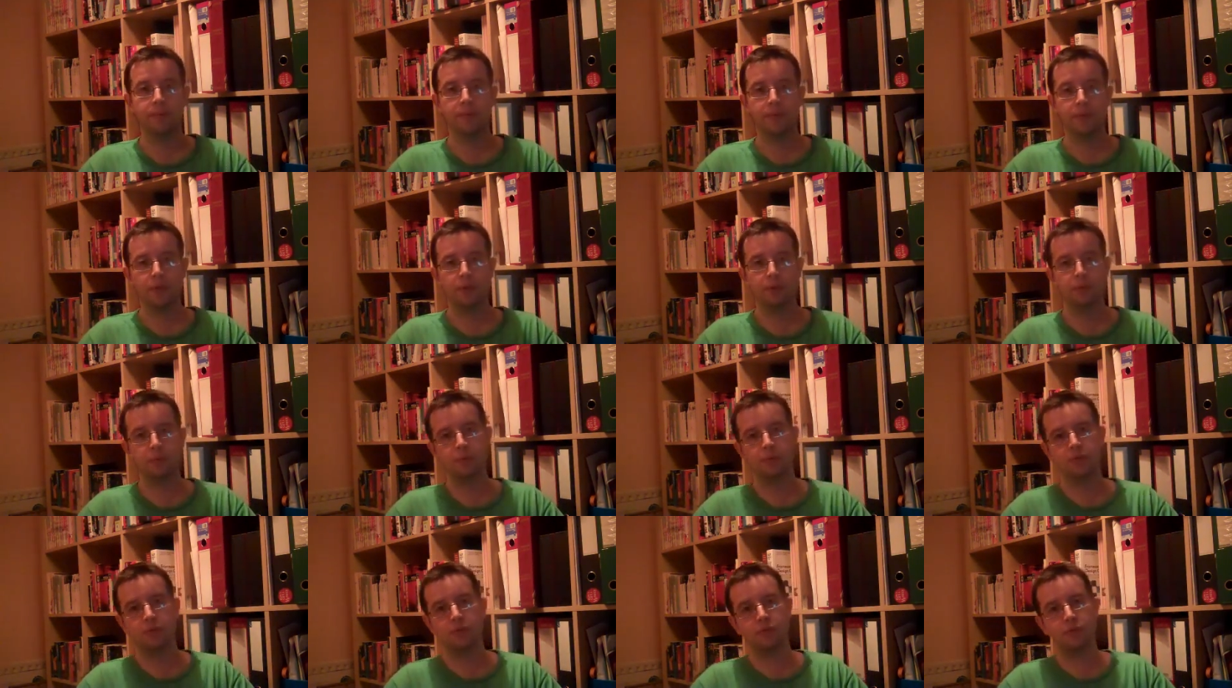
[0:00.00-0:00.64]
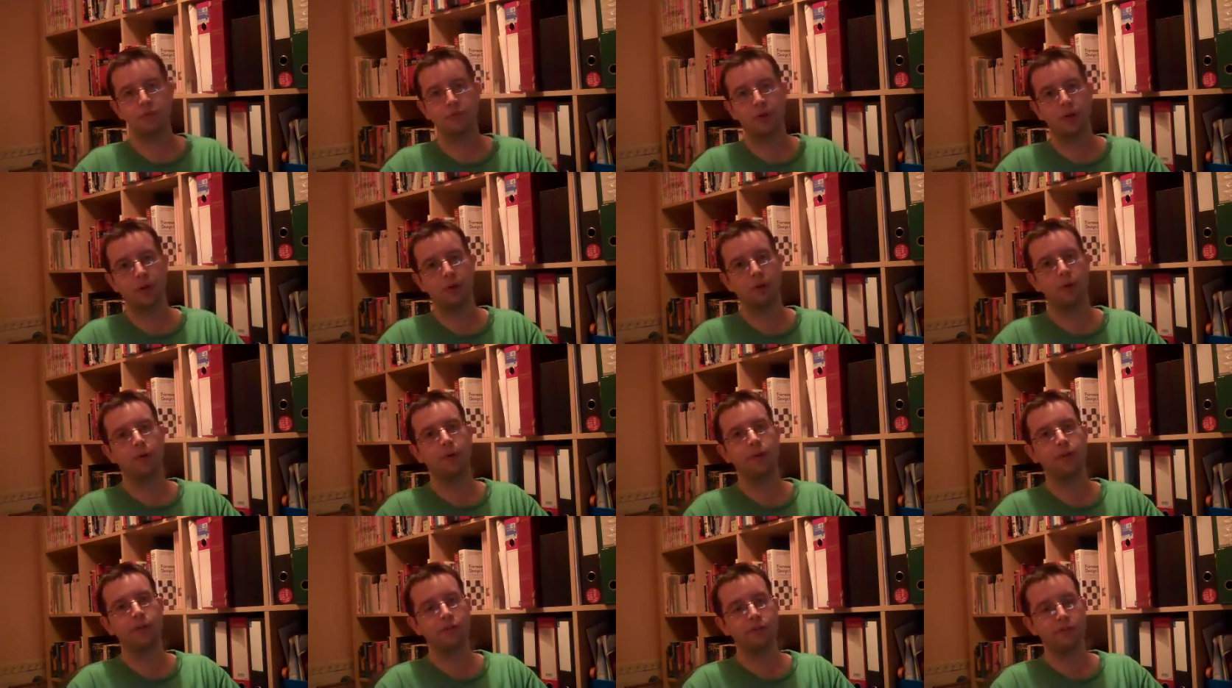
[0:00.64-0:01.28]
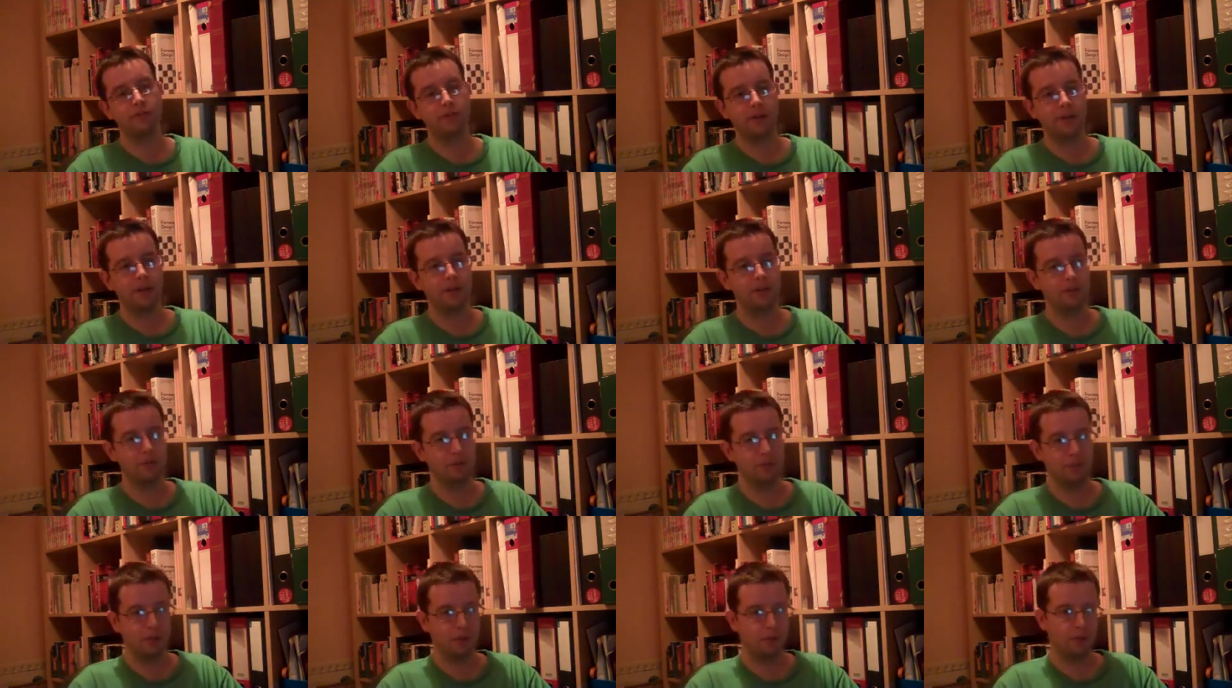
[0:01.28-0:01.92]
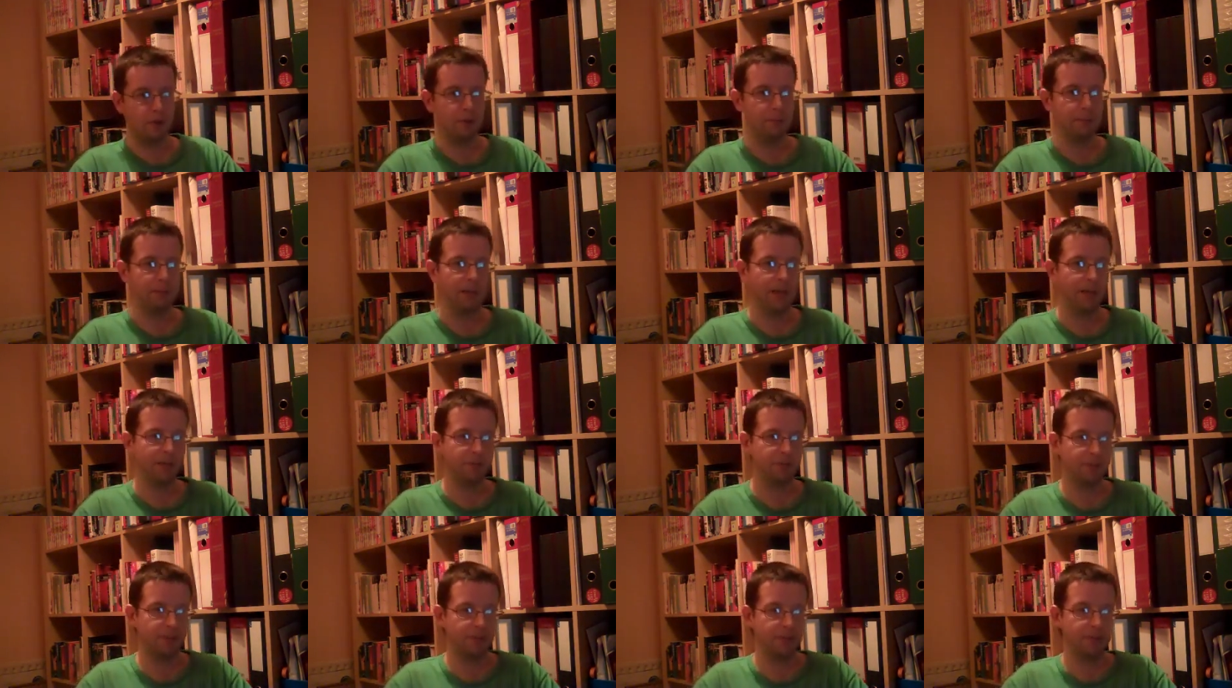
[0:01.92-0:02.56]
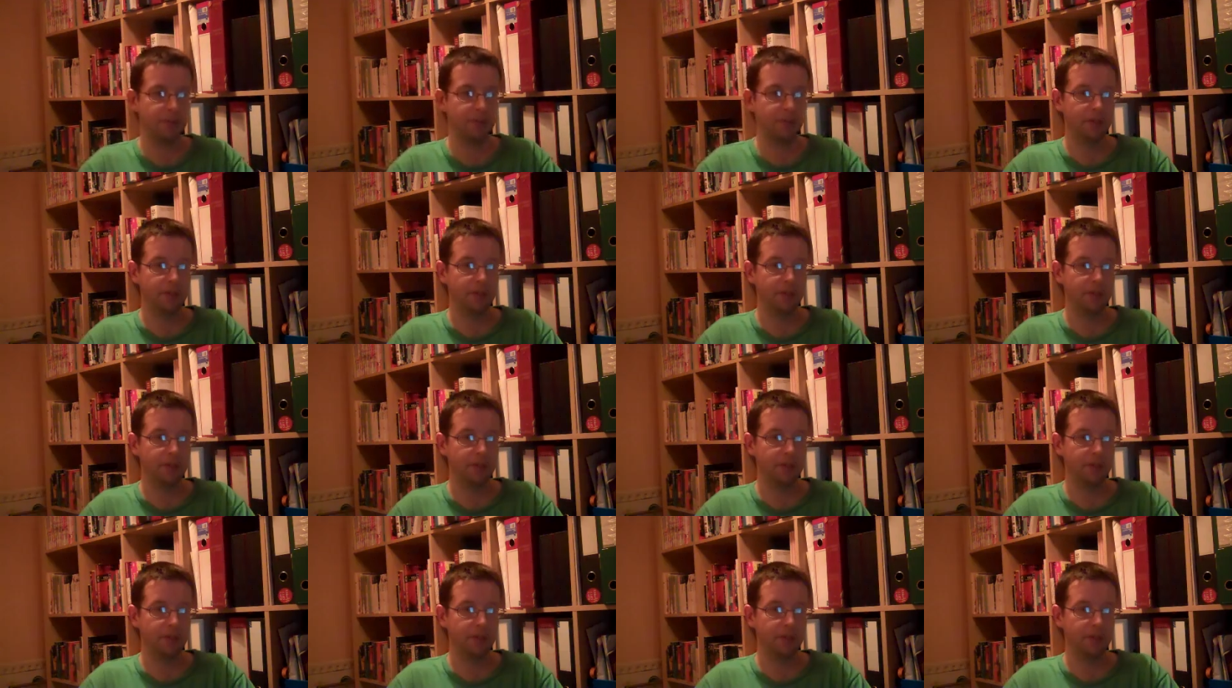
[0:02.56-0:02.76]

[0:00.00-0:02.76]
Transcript: you would just follow our interface, follow our pattern,